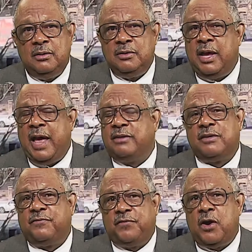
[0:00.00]
has
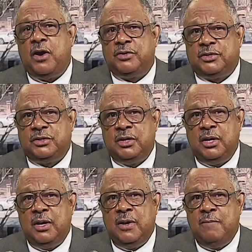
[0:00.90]
the first
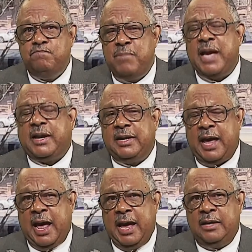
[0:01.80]

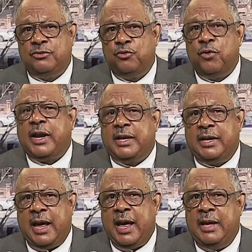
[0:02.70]
mechanized,
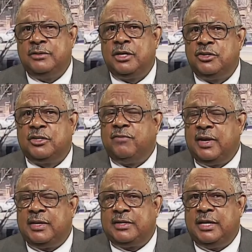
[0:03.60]
recognized
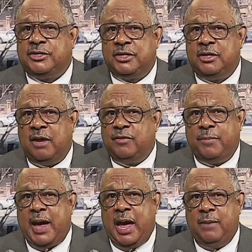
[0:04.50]
civilization of the
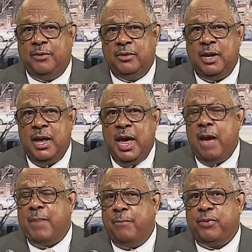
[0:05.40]
Bible. And
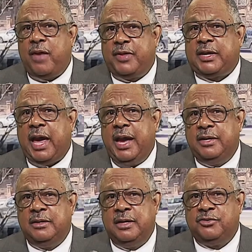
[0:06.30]
my brother
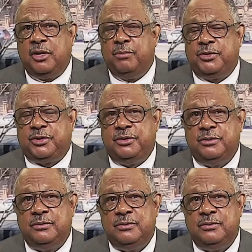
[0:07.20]
Canaan is number two.